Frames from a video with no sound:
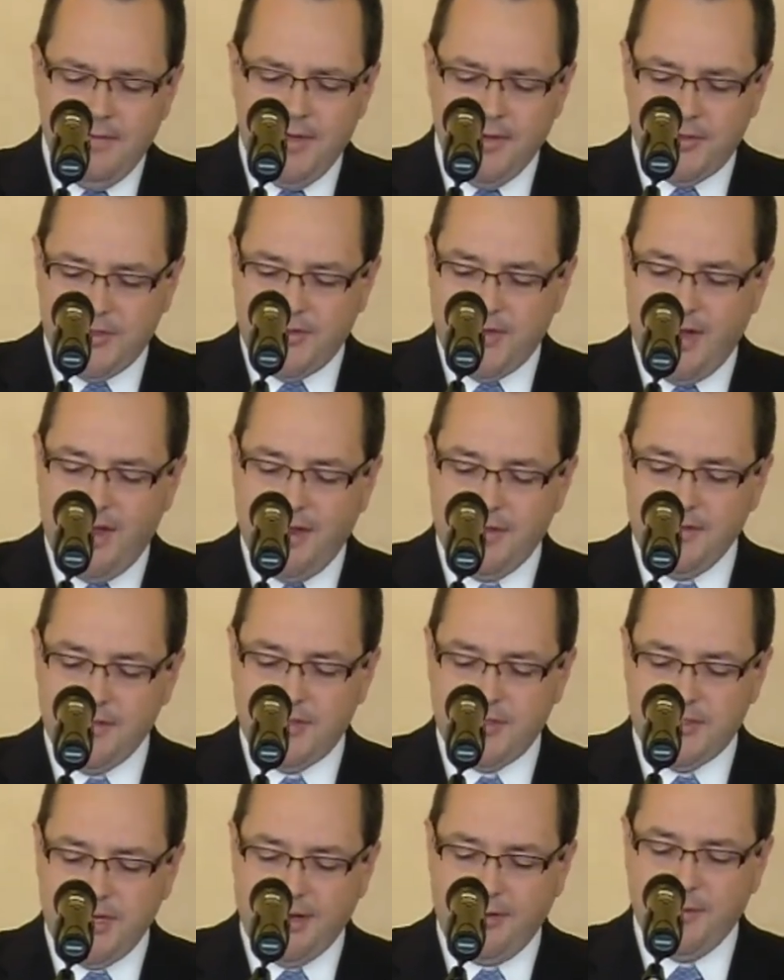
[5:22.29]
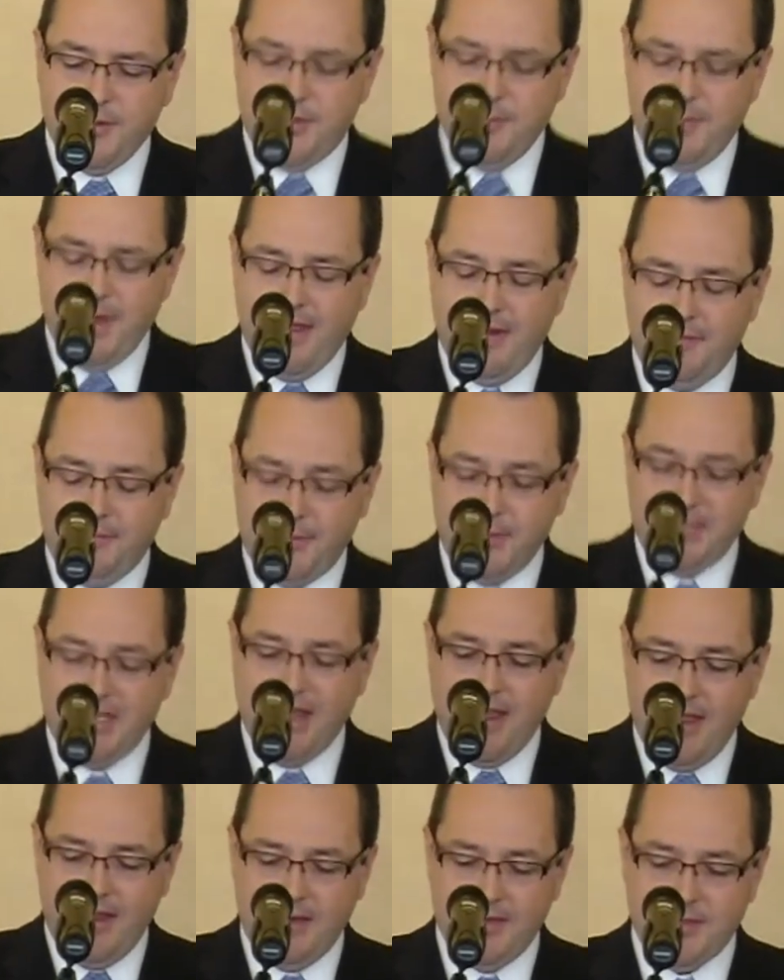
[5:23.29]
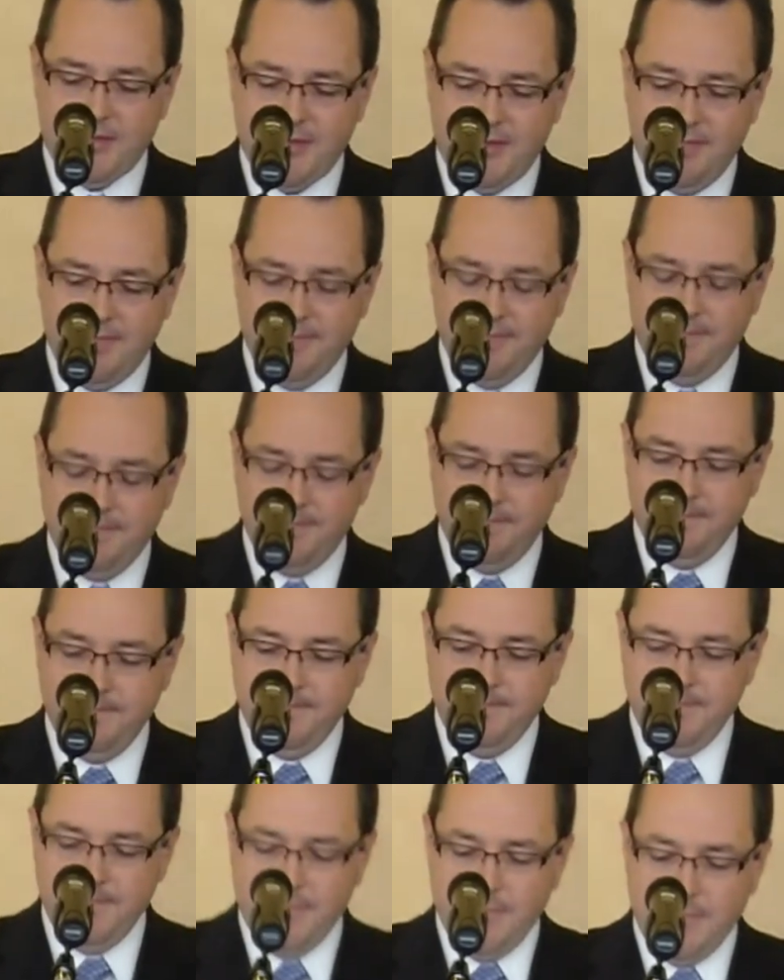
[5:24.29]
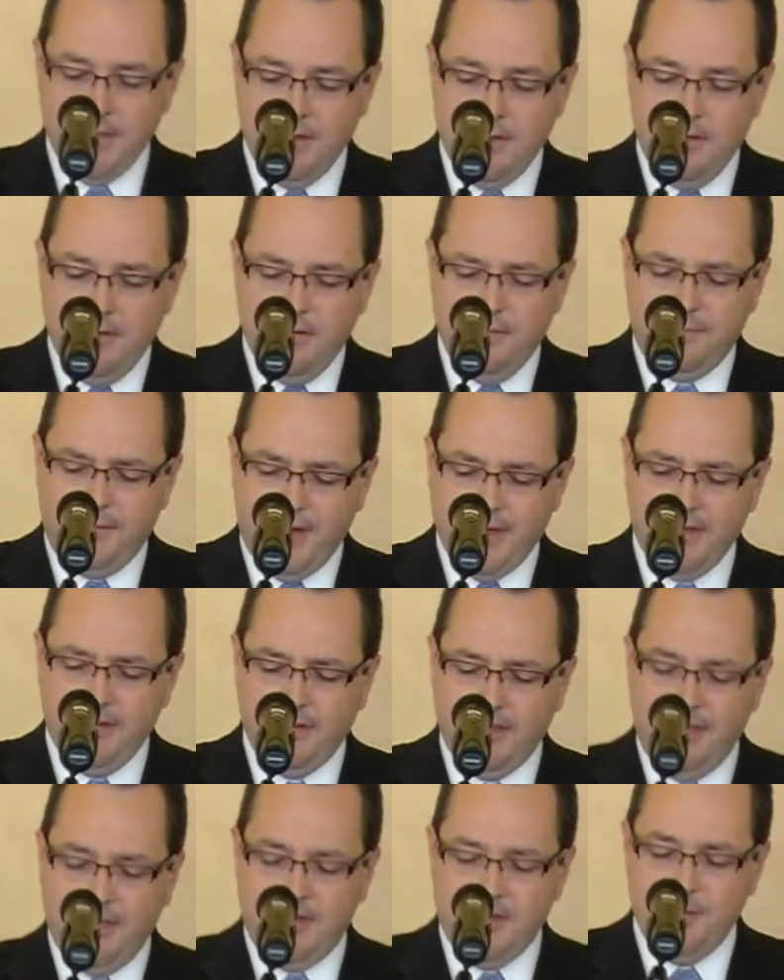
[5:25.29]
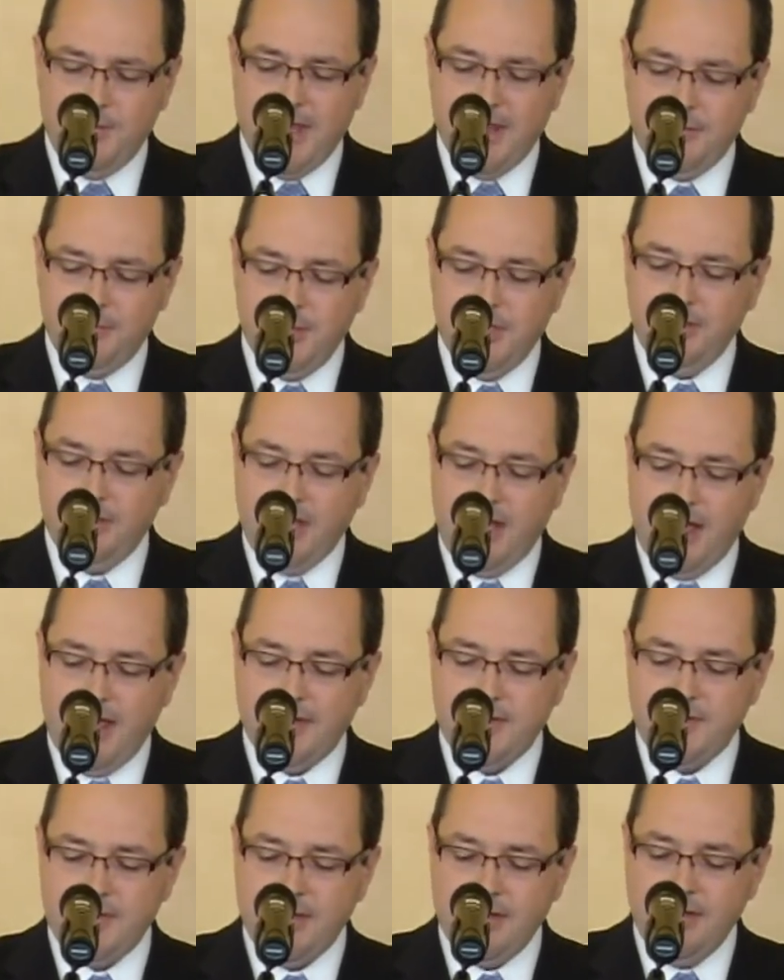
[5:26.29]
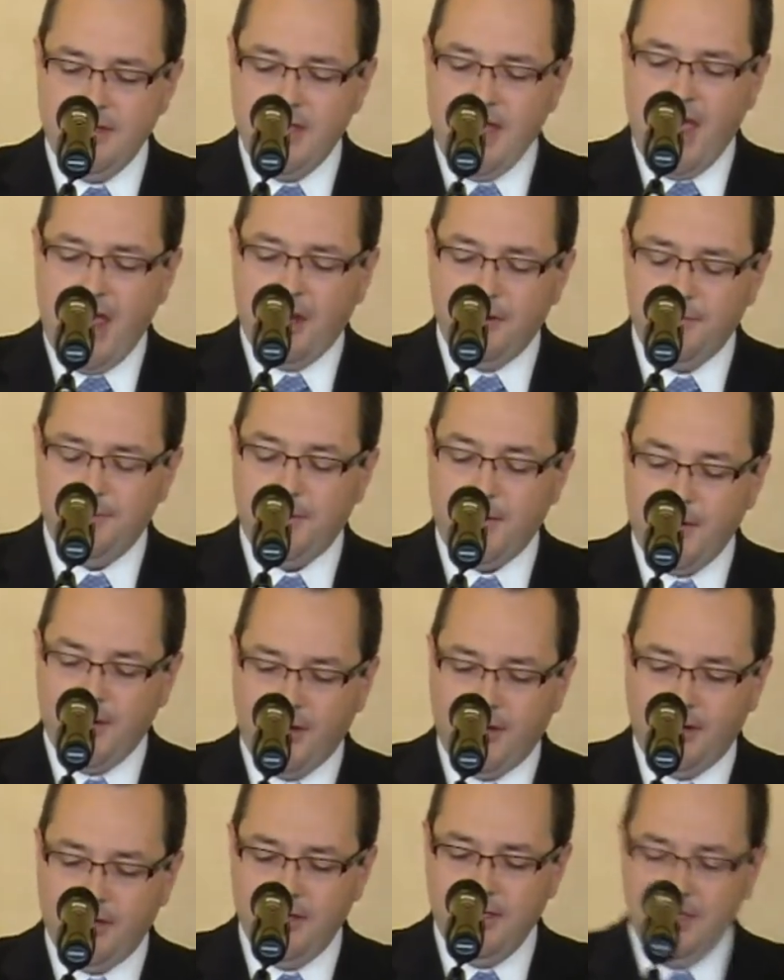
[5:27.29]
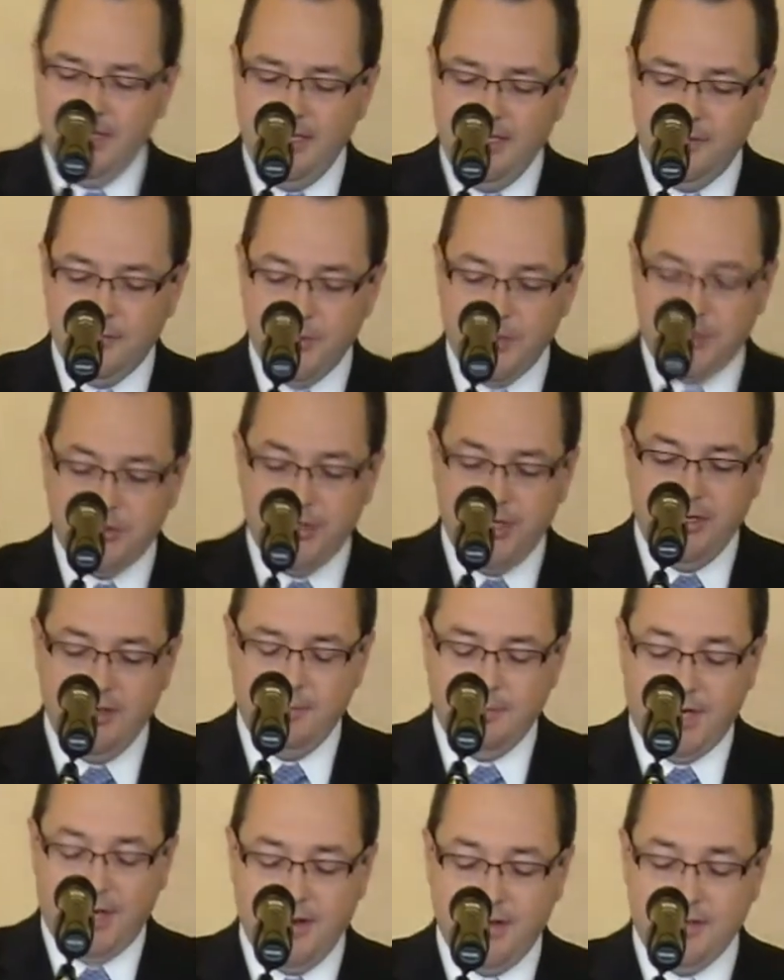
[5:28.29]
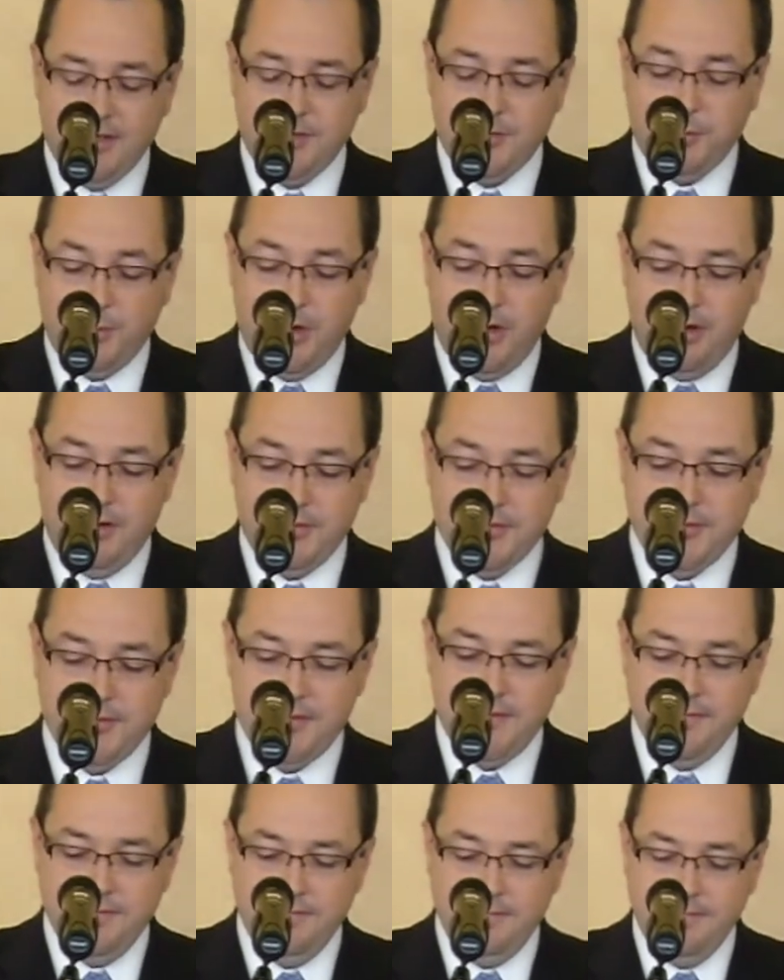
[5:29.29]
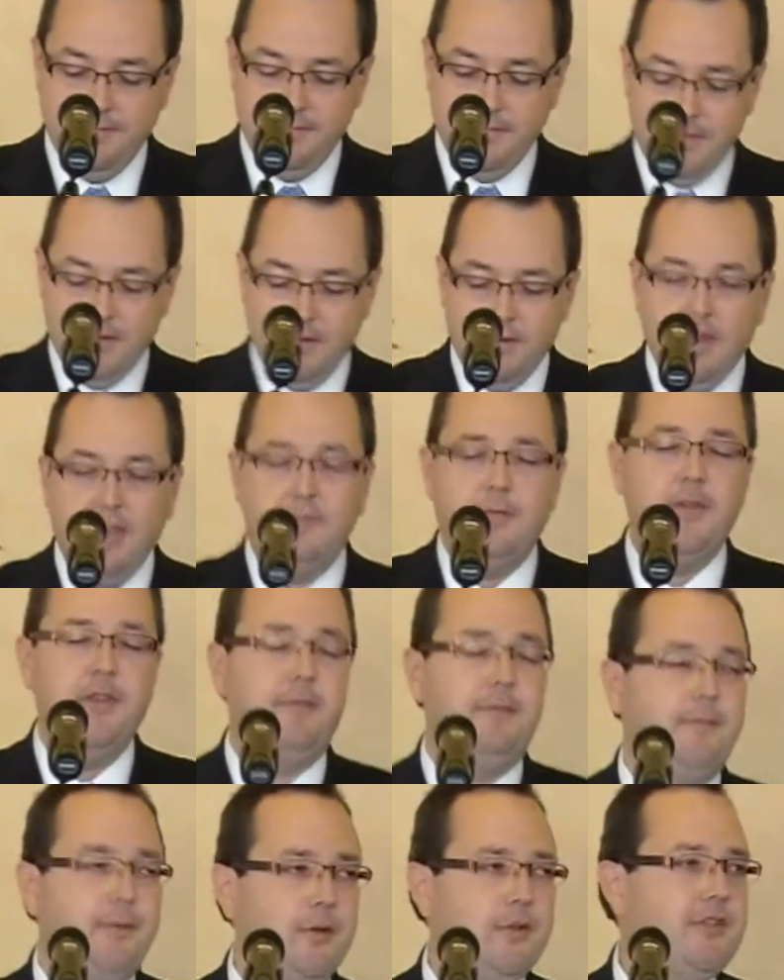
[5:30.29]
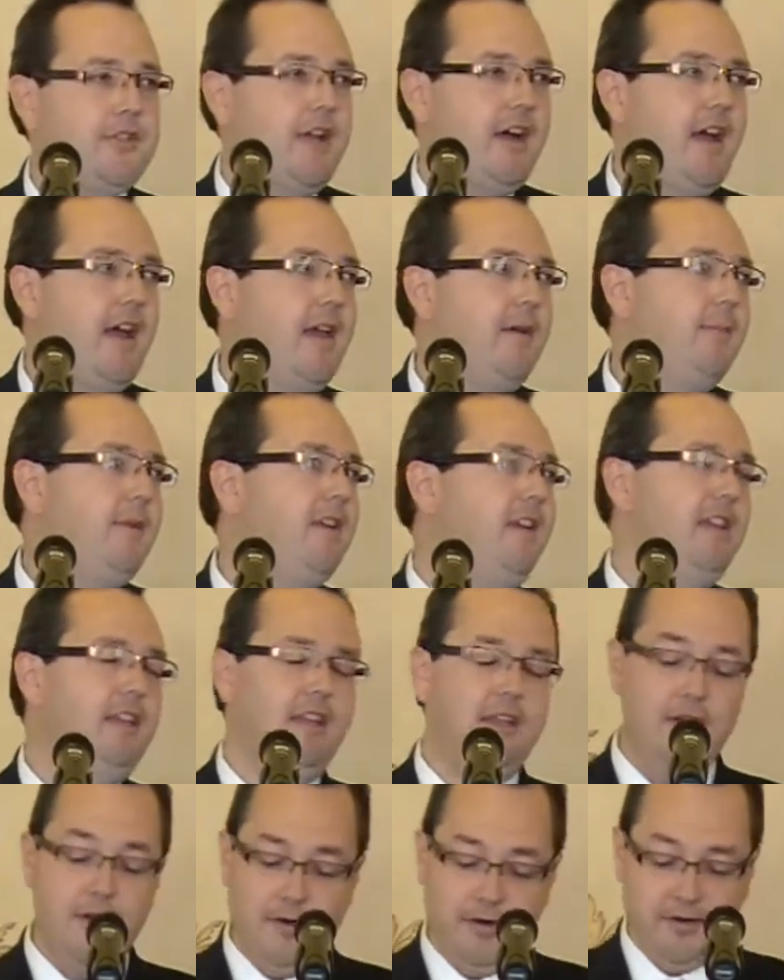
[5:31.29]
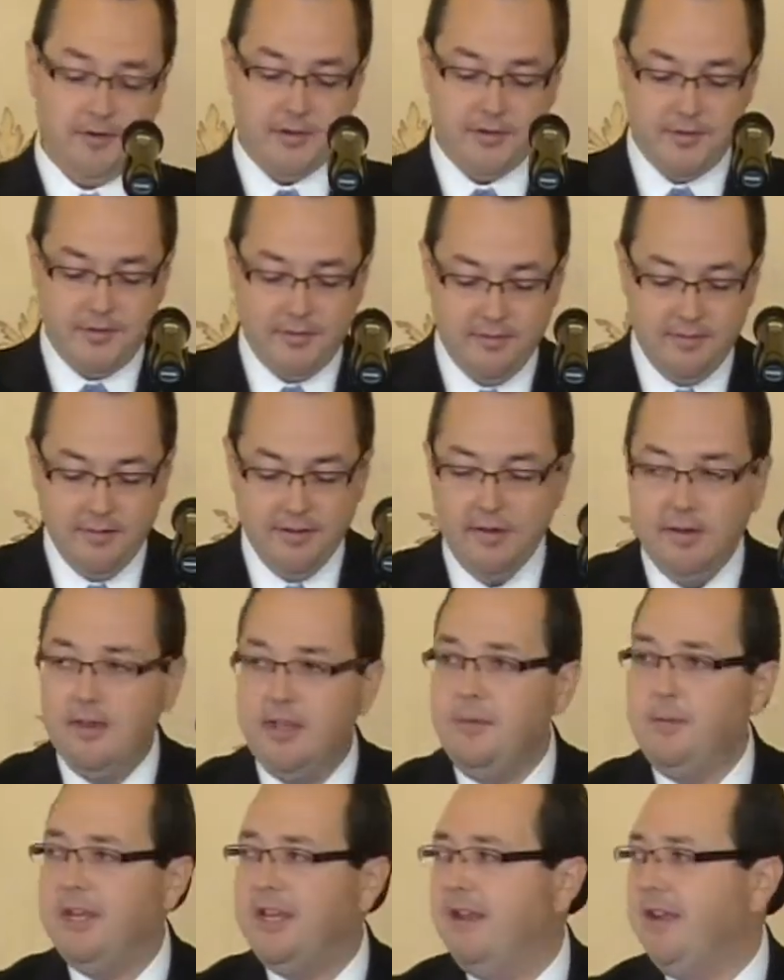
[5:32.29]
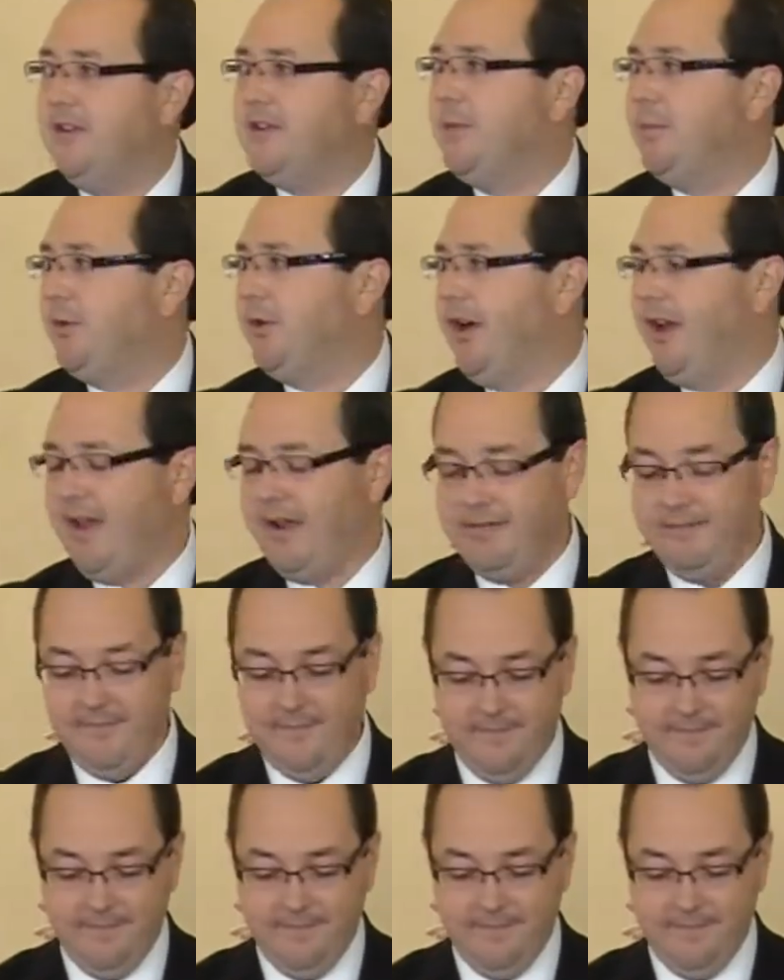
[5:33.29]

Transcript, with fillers: This thought stuck with the man for days. Finally, the man realized how far he had retreated behind his walls, and for the first time in years, he began to pray.